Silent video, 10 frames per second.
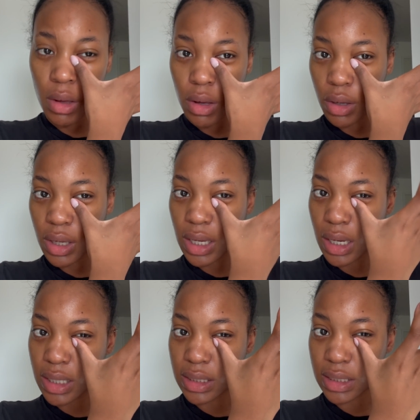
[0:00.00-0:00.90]
Okay
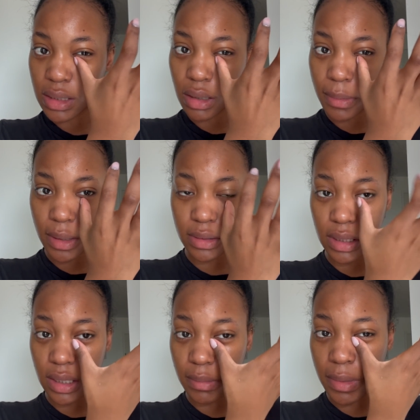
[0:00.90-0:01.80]
guys, I had to come outside
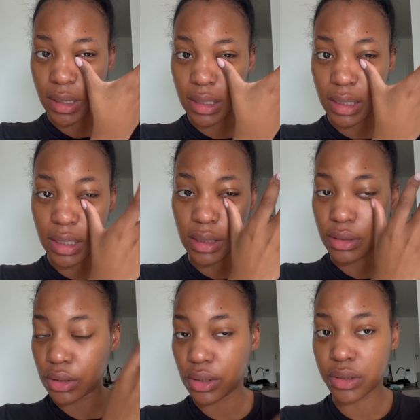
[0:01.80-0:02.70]
in better lighting
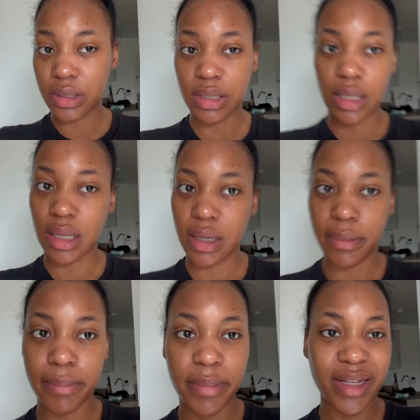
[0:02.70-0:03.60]
so you could see that
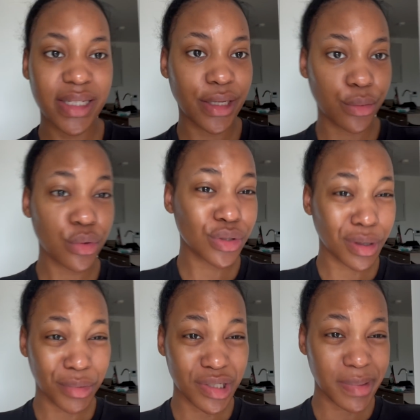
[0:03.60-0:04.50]
my skin looks so
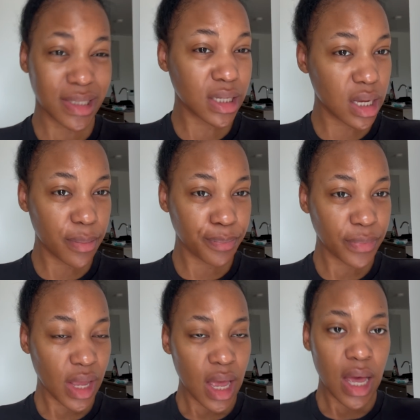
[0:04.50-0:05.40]
much better.
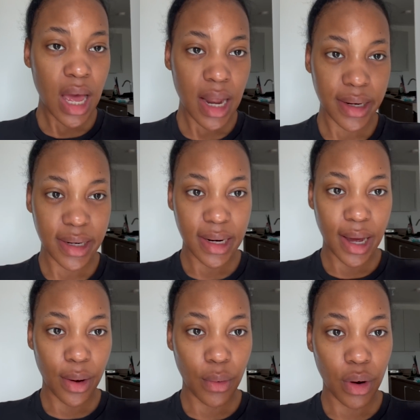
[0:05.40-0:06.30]

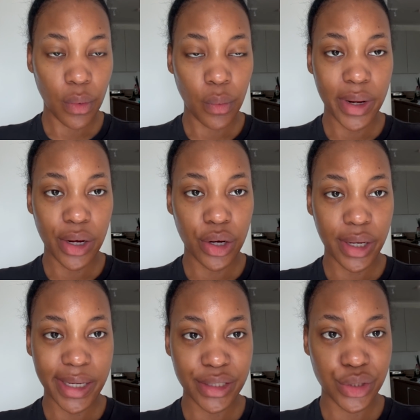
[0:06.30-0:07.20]
Now we are
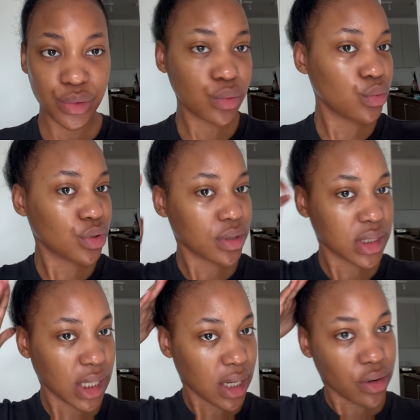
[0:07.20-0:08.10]
going to also
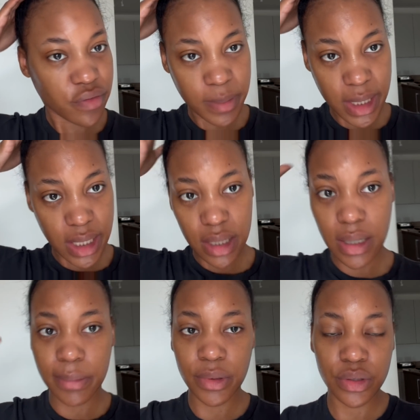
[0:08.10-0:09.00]
take care of my hair.
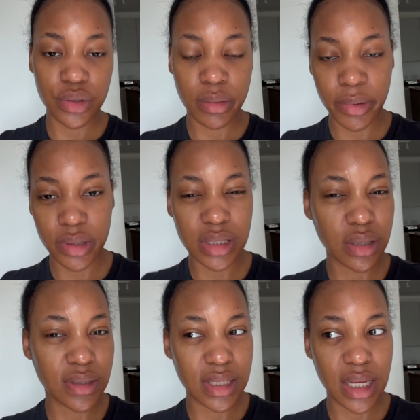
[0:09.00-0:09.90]
I'm going to do a
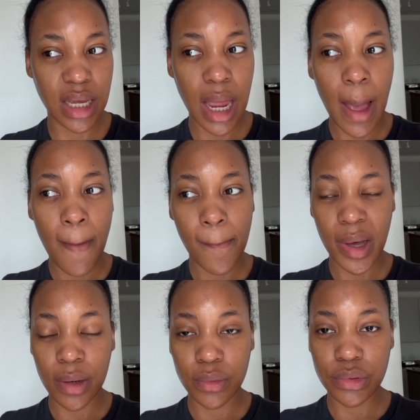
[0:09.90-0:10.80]
ponytail today, but I
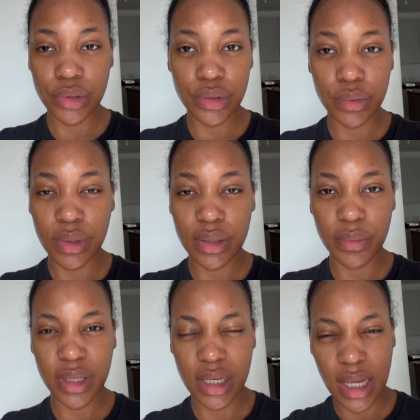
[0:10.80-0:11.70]
want to do one
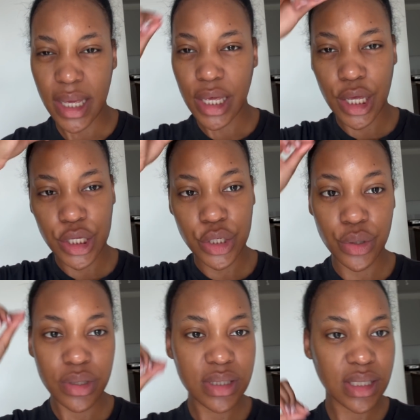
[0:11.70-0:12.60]
with, like, you know,
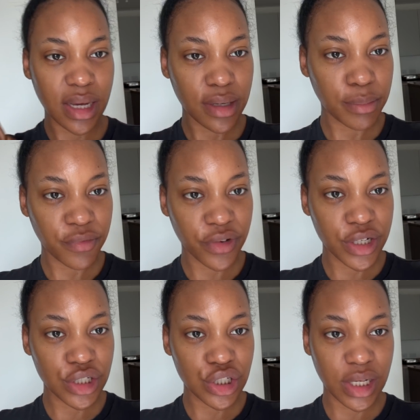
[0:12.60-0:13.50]
the side
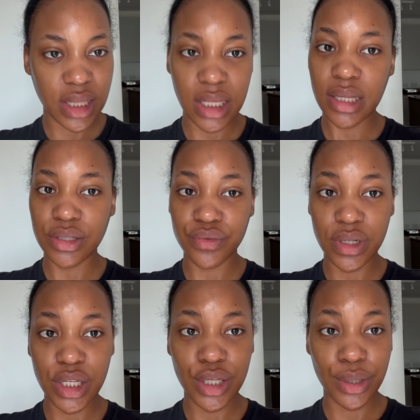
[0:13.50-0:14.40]
fringe. I think that's really
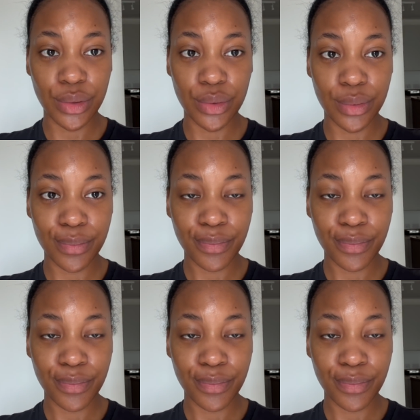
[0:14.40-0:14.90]
cute.